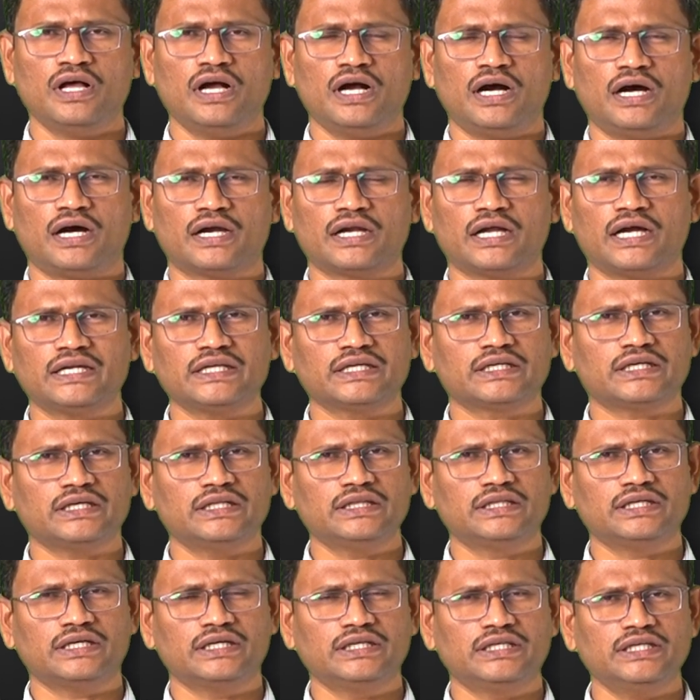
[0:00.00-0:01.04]
And Article
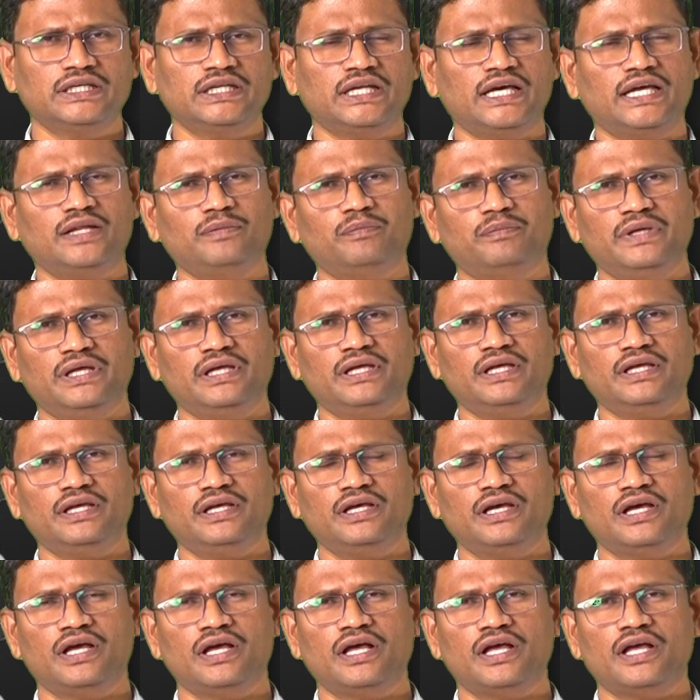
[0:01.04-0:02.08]
39B
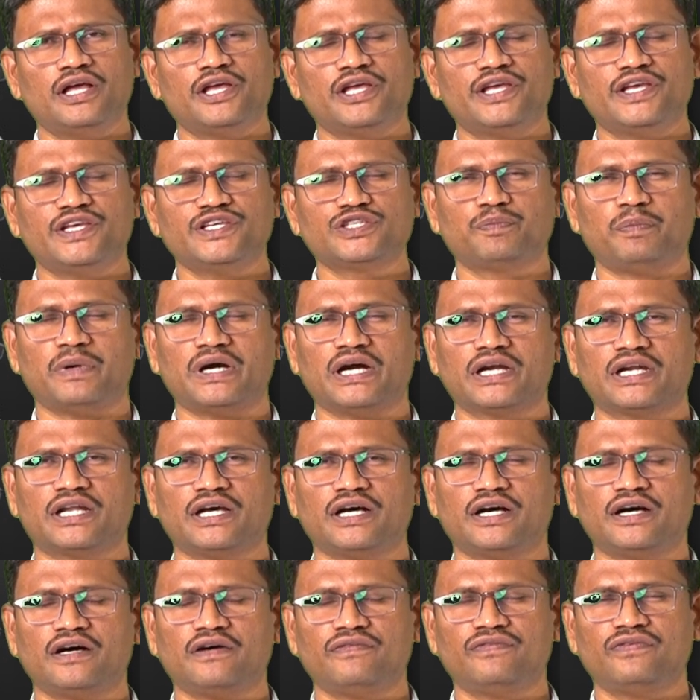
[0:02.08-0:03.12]
is part
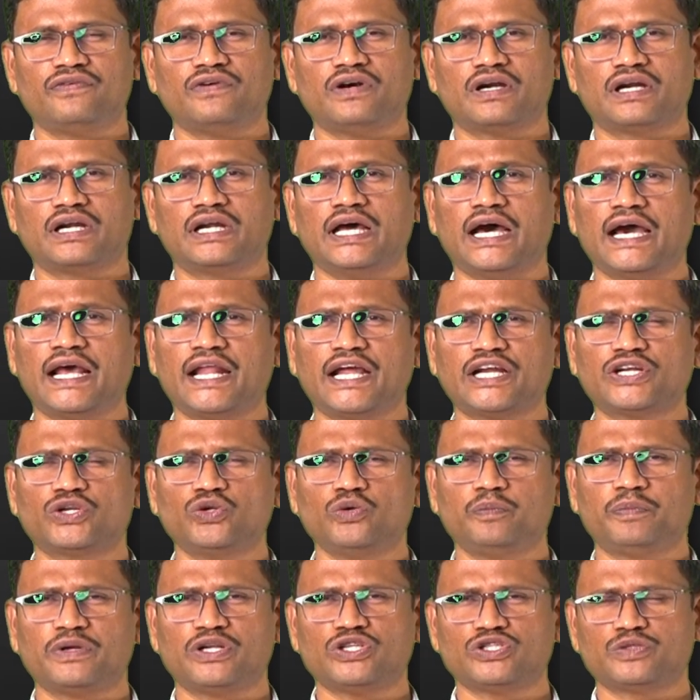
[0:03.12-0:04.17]
of
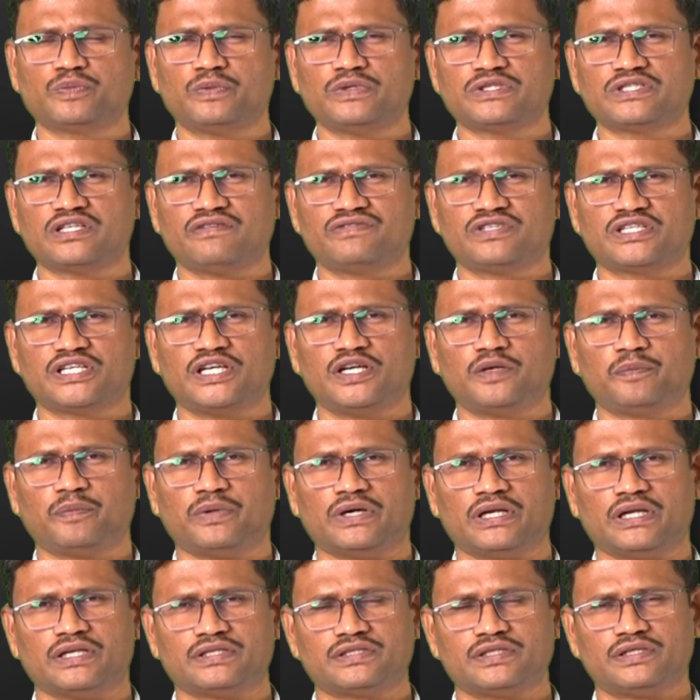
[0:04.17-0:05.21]
directive principles of state
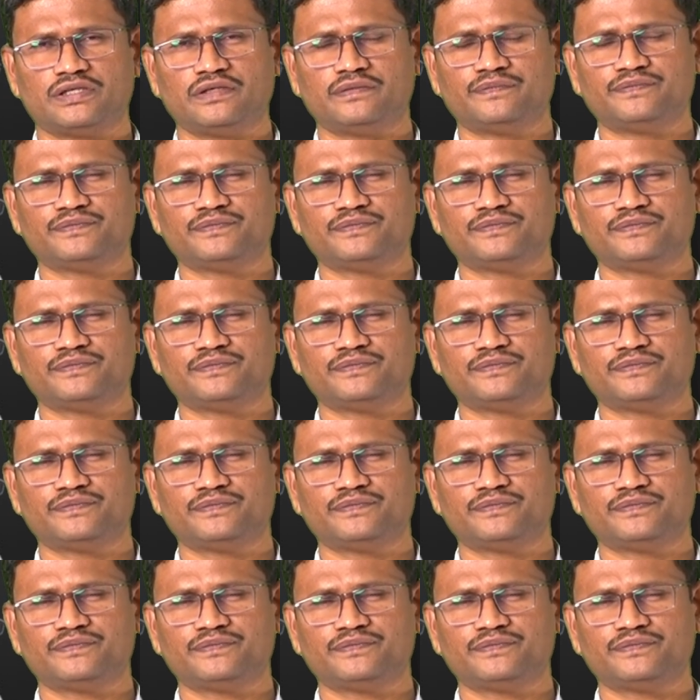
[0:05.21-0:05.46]
policy.